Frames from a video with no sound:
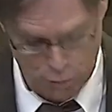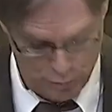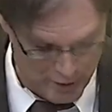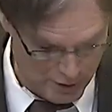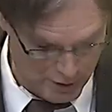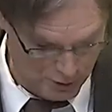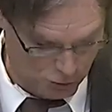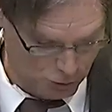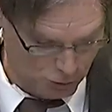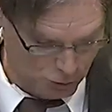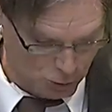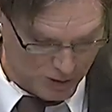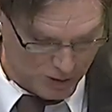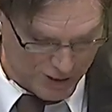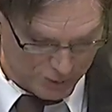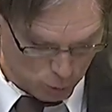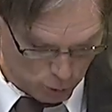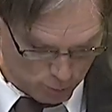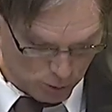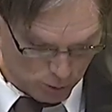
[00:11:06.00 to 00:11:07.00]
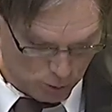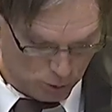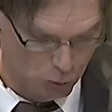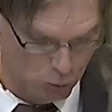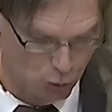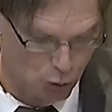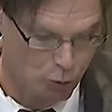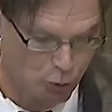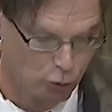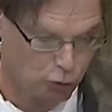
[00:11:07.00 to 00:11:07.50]
prima
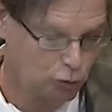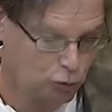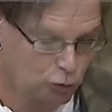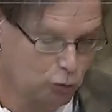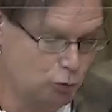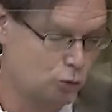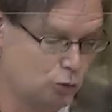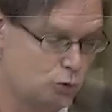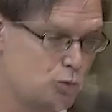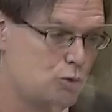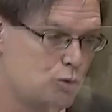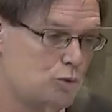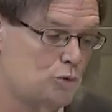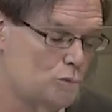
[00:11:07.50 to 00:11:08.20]
facie jurisdiction